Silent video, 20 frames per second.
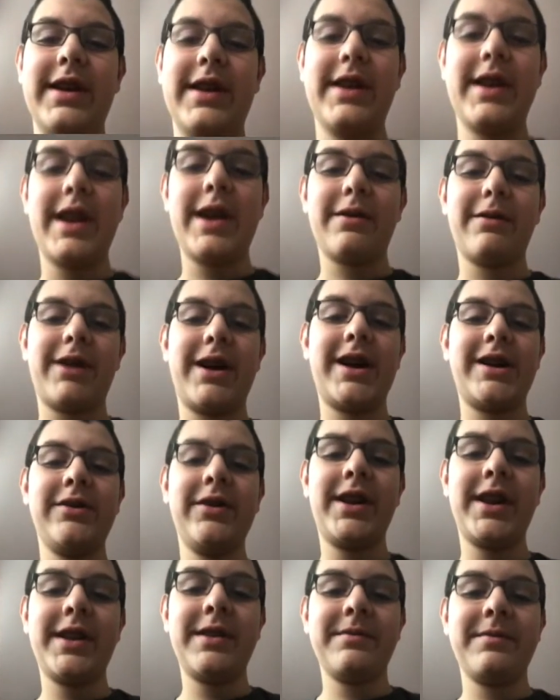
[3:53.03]
now i'll
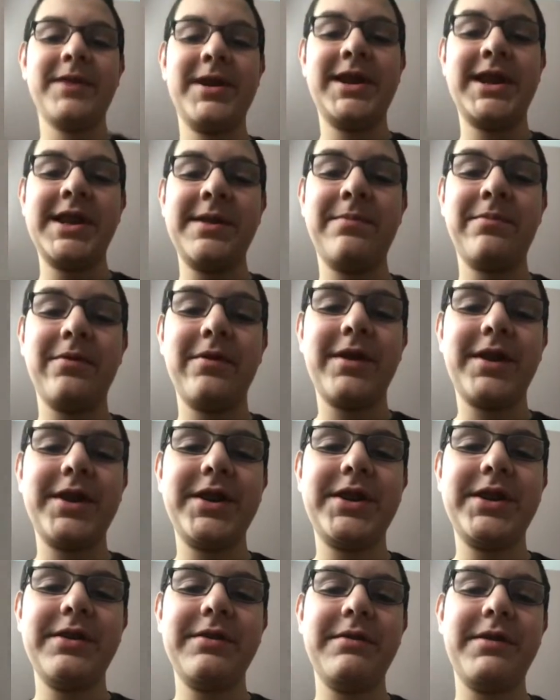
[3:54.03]
get deeper
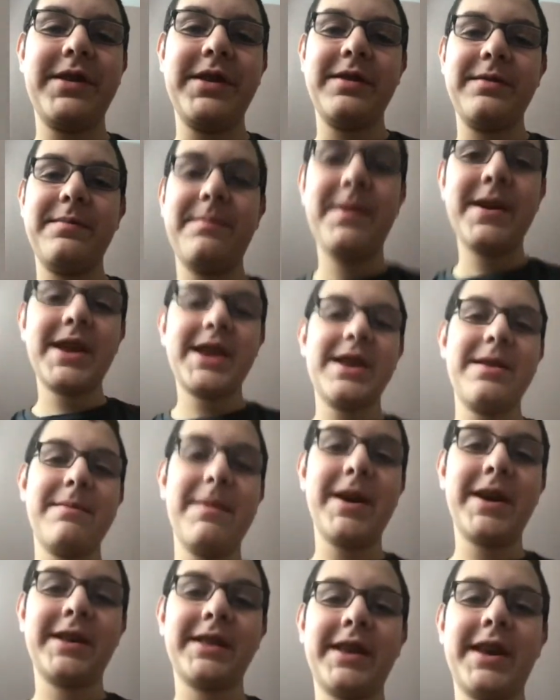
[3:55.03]
into the piggy
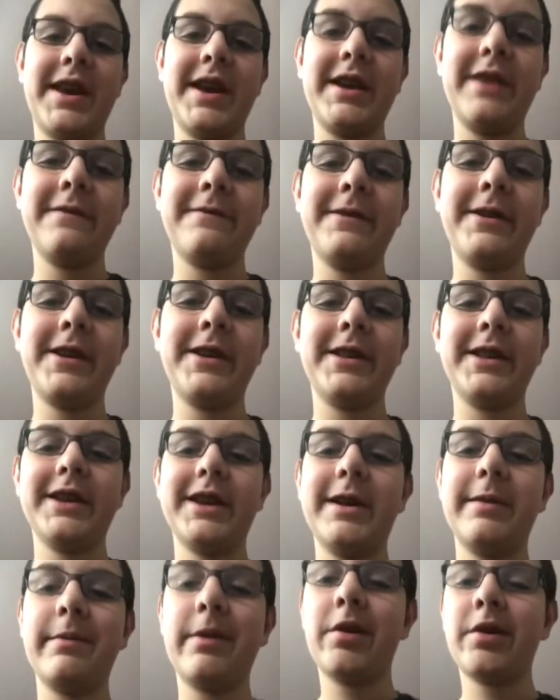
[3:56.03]
bank the hand of fate and the
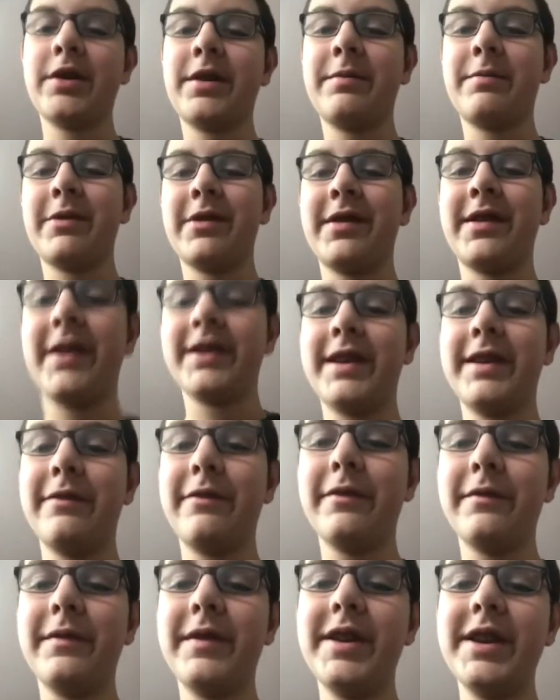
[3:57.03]
nightmare express in a
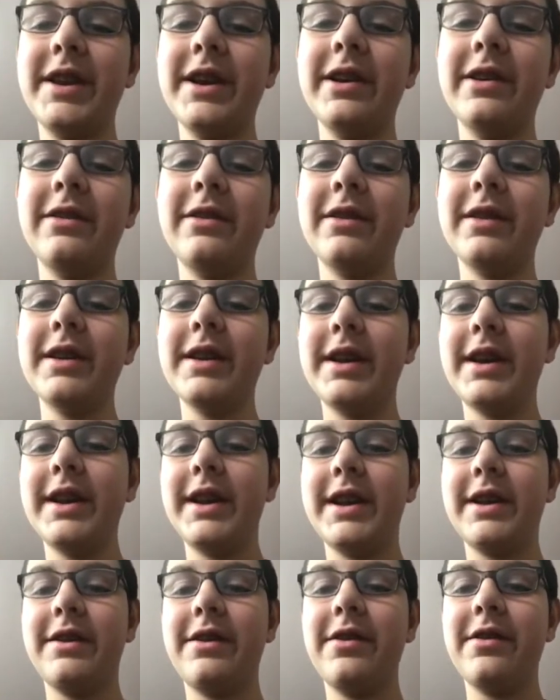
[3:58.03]
different video
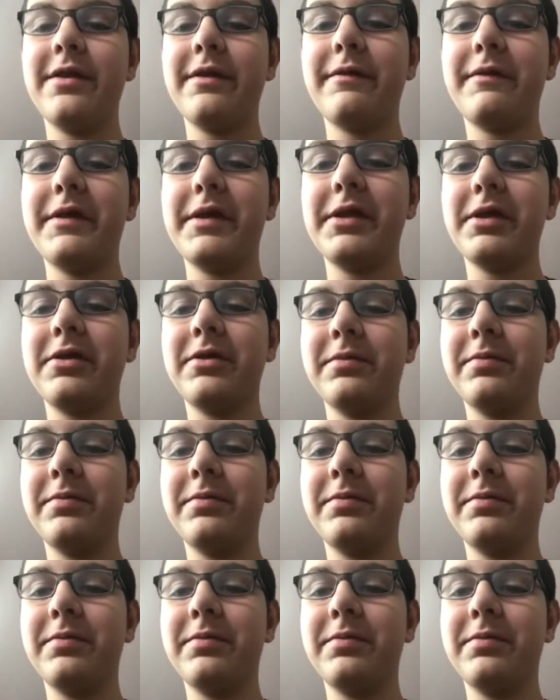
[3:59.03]
now here's a physical